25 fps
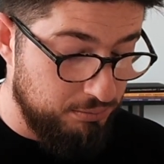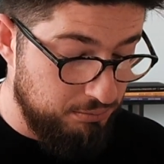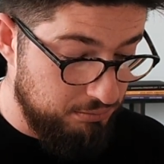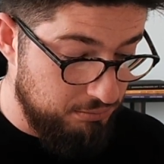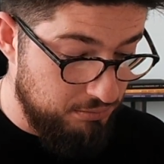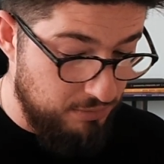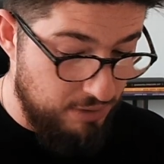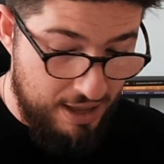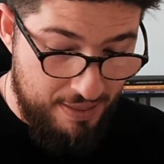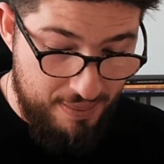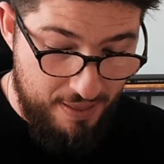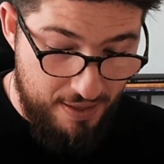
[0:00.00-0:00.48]

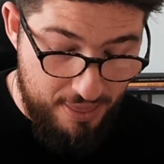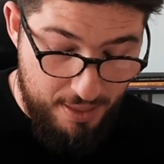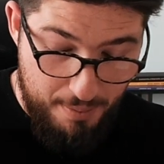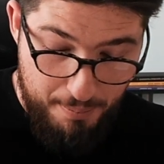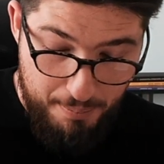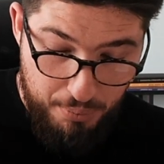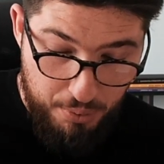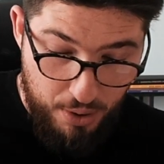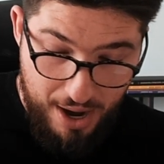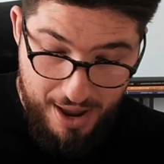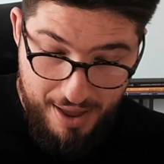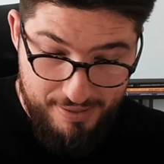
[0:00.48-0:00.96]
and then the
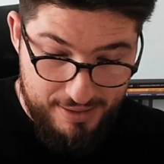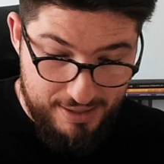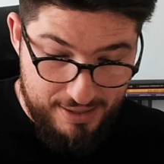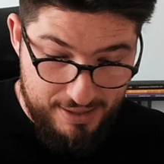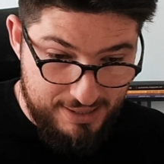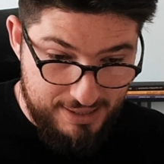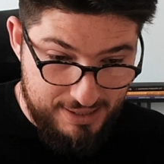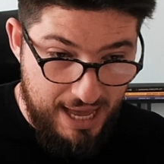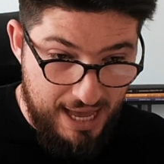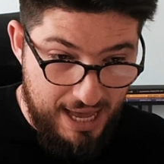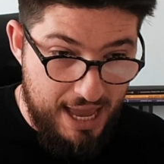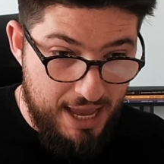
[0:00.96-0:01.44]
brand is
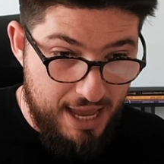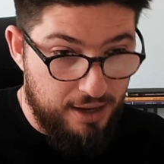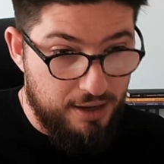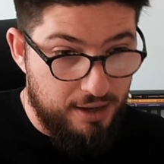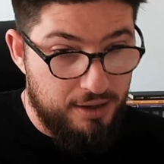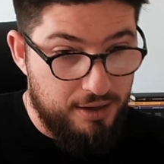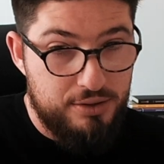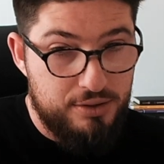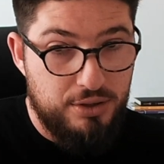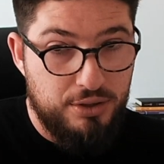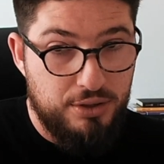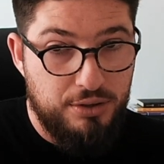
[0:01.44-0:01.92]
dying.
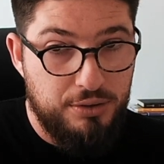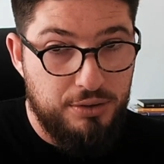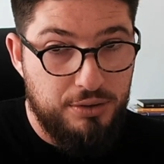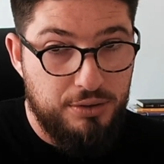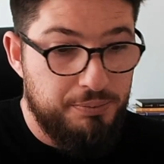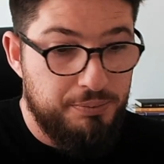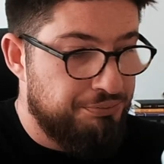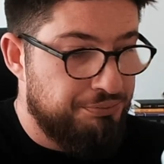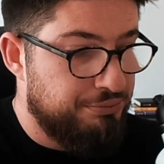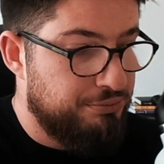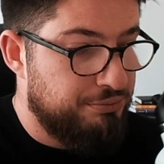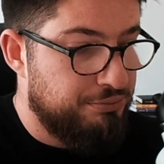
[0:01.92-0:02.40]
So
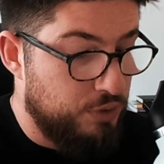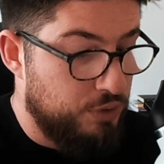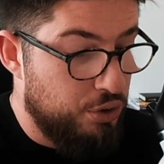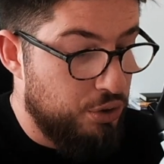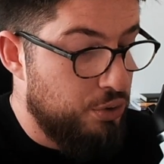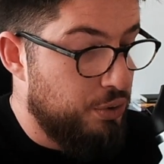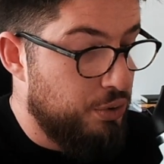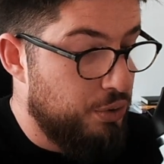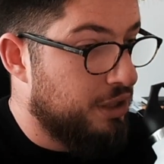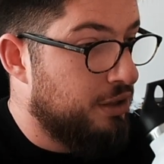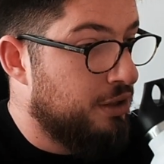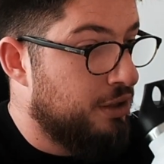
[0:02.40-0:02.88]
don't do
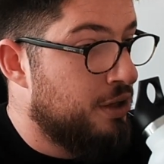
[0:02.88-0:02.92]
it.